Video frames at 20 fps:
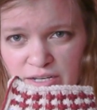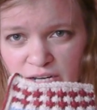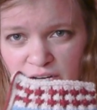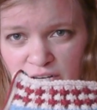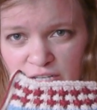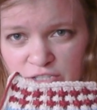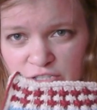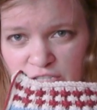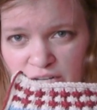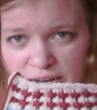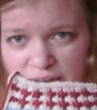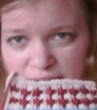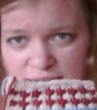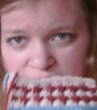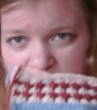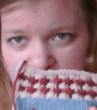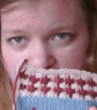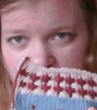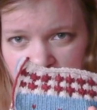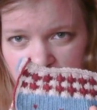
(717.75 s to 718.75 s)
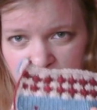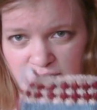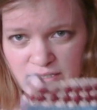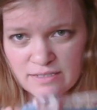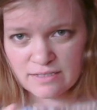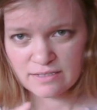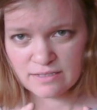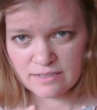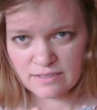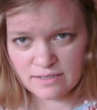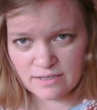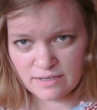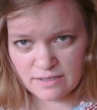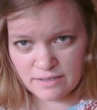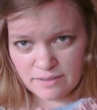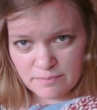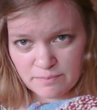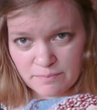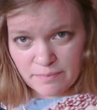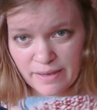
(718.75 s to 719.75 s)
contrast
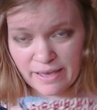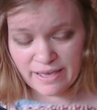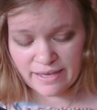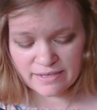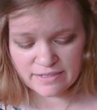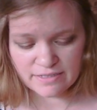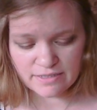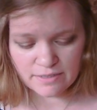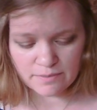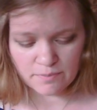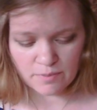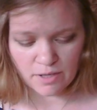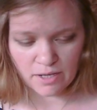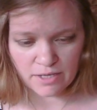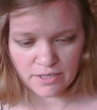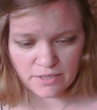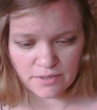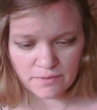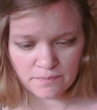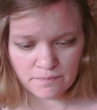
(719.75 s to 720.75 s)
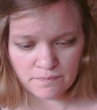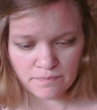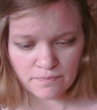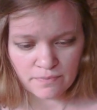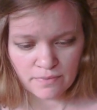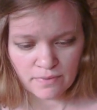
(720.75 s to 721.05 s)
band at the bottom.